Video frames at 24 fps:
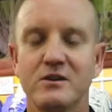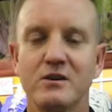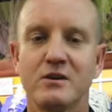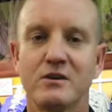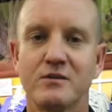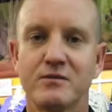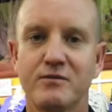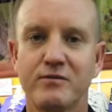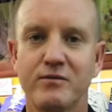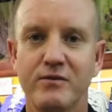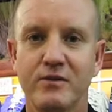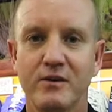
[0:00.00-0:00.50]

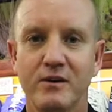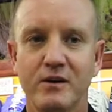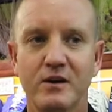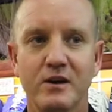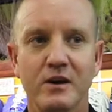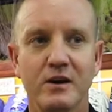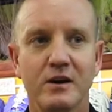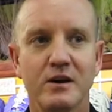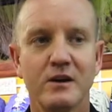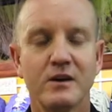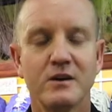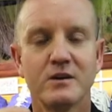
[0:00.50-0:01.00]
of
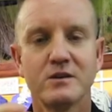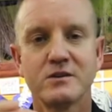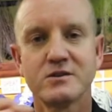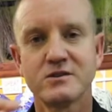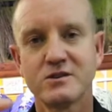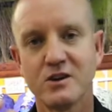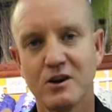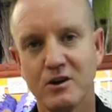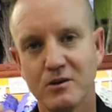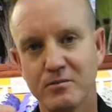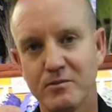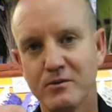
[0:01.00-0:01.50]

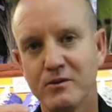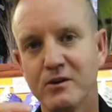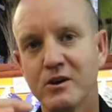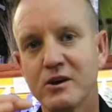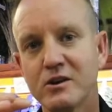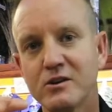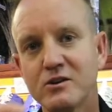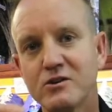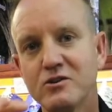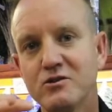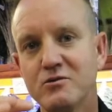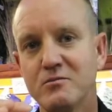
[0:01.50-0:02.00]
soap,
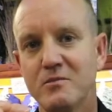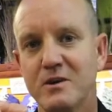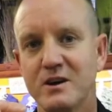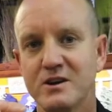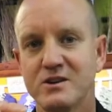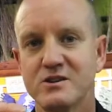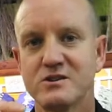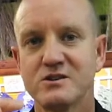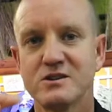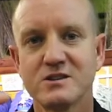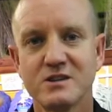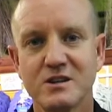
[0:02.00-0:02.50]
not too
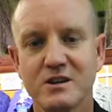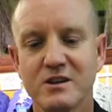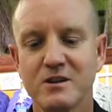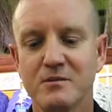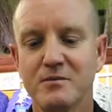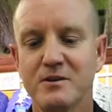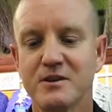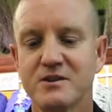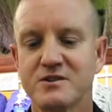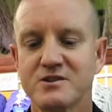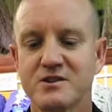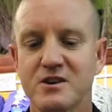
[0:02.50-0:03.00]
much, just a little
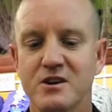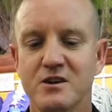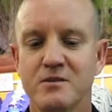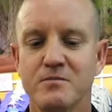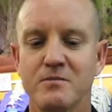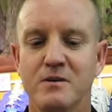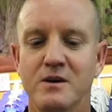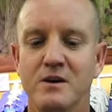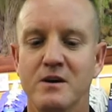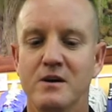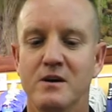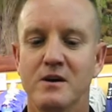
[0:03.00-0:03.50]
bit of soap.
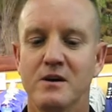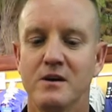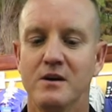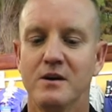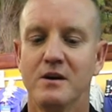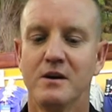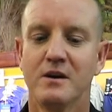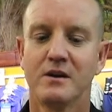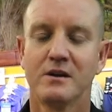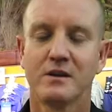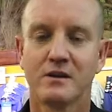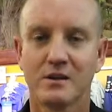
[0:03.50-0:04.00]

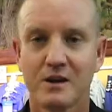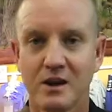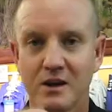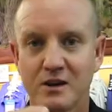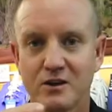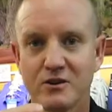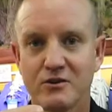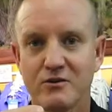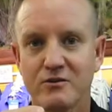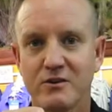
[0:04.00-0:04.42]
Take your